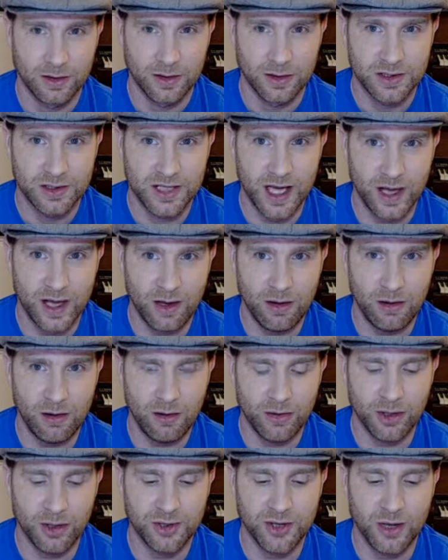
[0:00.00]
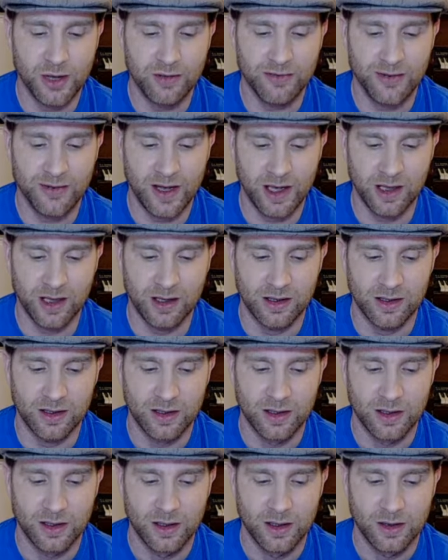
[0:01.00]
Tell the Dauphin
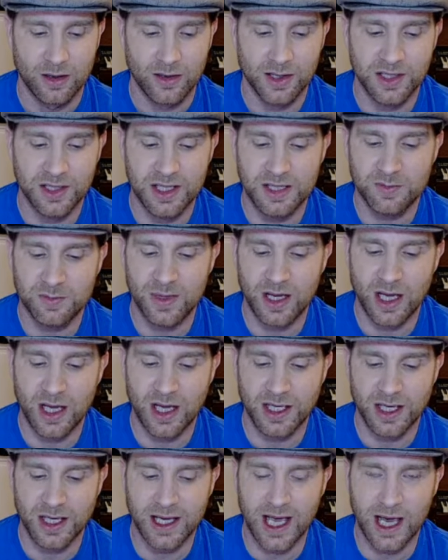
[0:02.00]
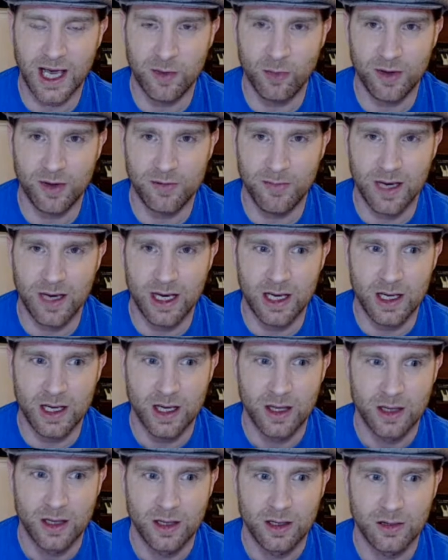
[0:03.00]
that he has begun a game with me
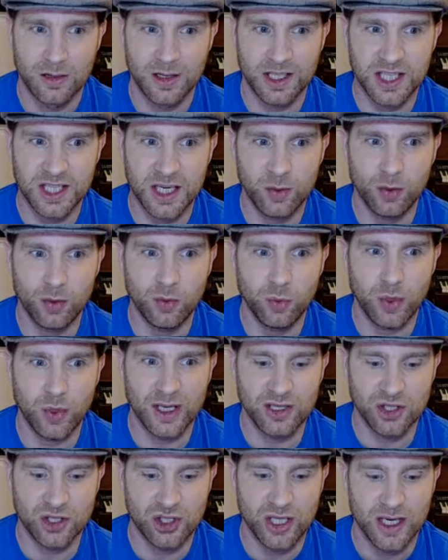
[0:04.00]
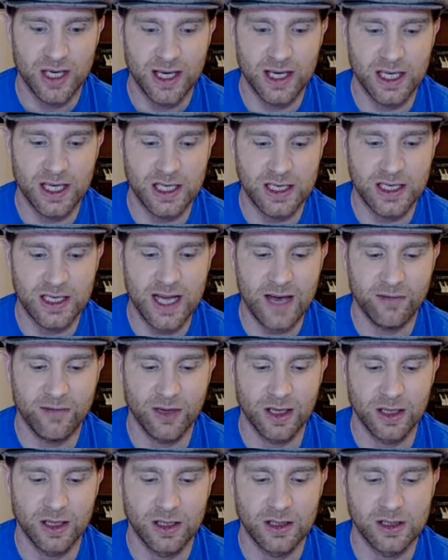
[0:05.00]
that he will wish he
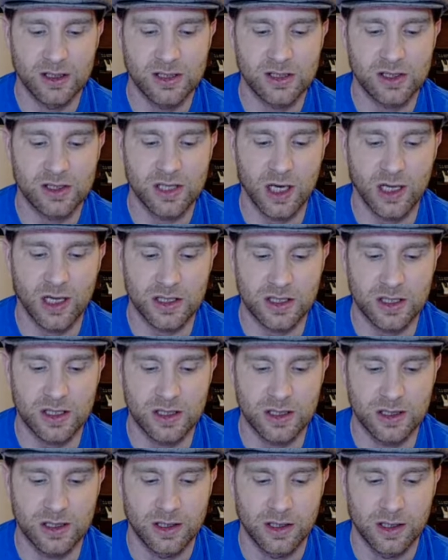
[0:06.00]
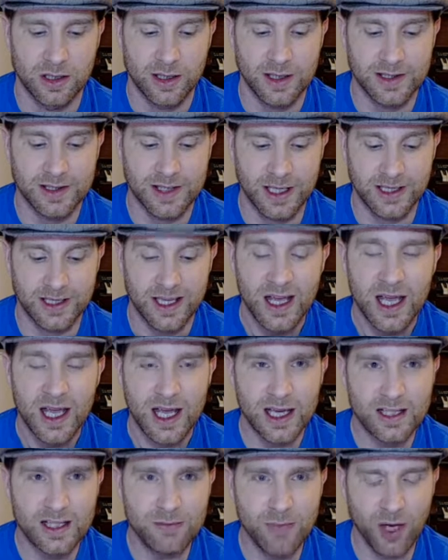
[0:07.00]
never started, he said.
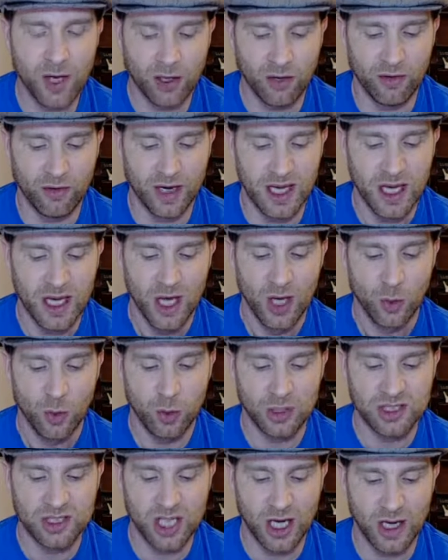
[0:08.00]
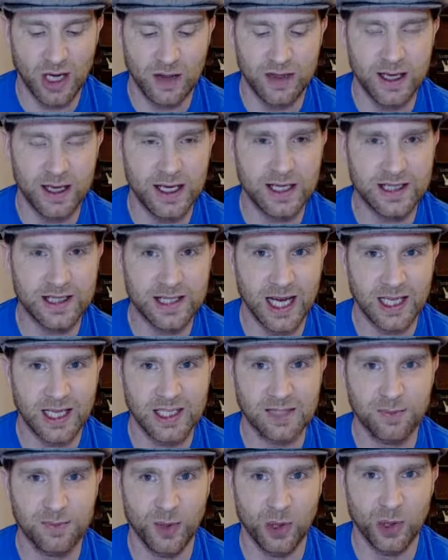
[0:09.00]
His mockery will turn these tennis
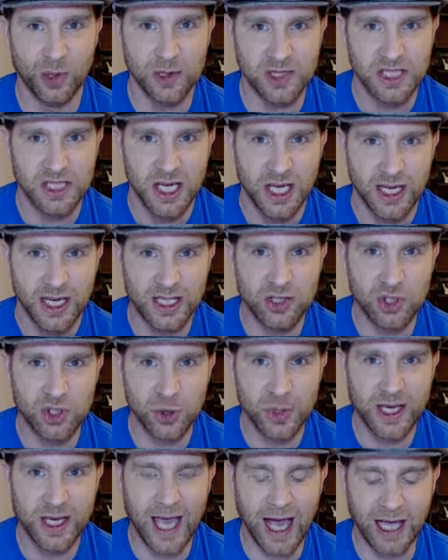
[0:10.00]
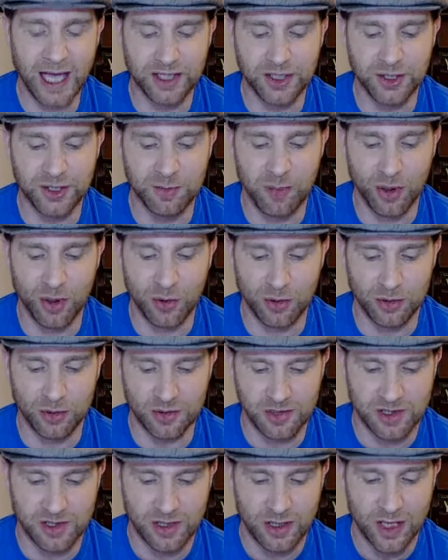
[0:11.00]
balls into cannon
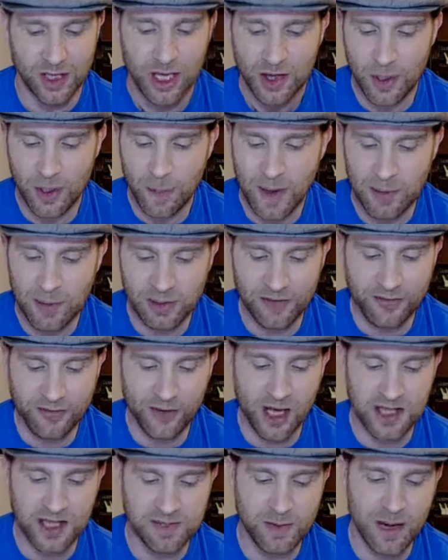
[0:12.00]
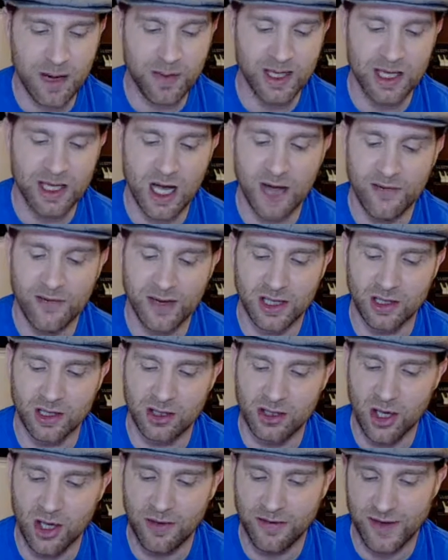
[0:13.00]
balls. The people of France may be laughing at the
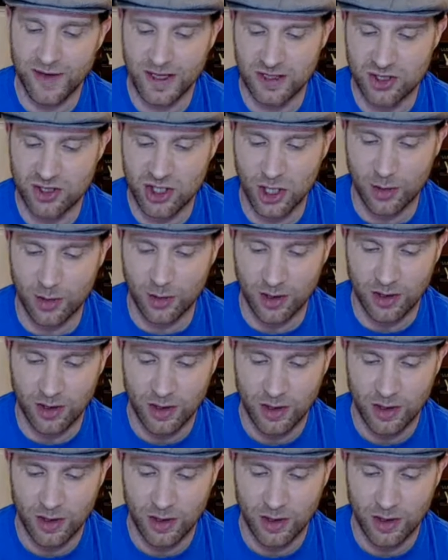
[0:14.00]
Dauphin's joke,